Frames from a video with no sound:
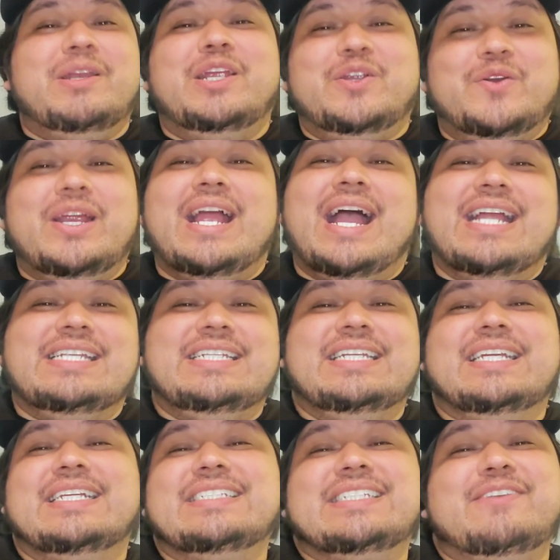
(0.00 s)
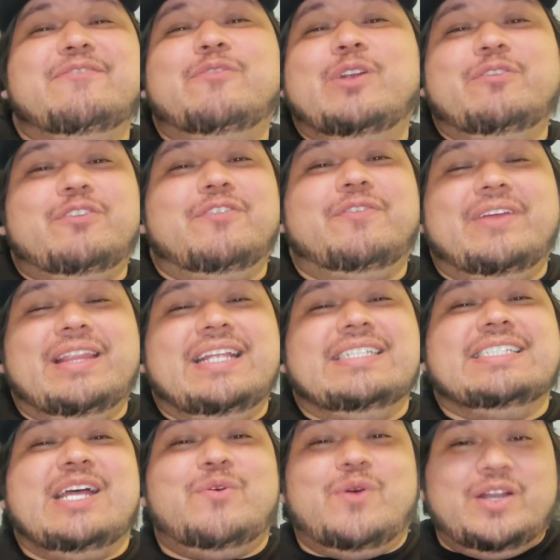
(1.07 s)
many great ideas and wonderful fun
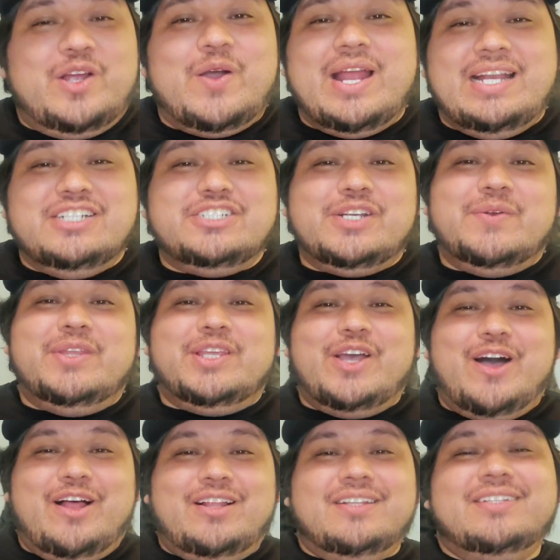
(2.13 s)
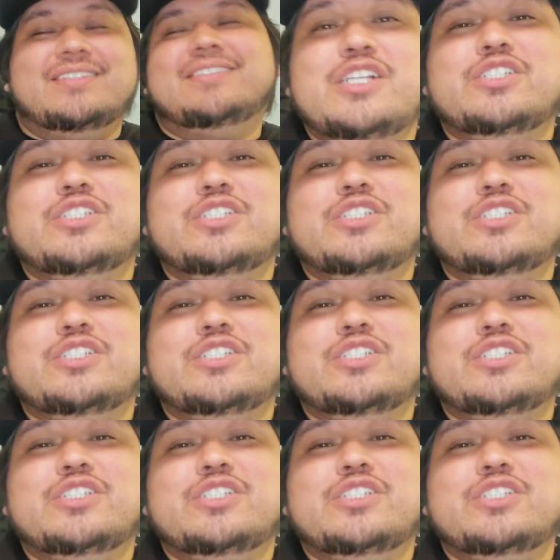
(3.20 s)
things I want to go ahead and share with y'all.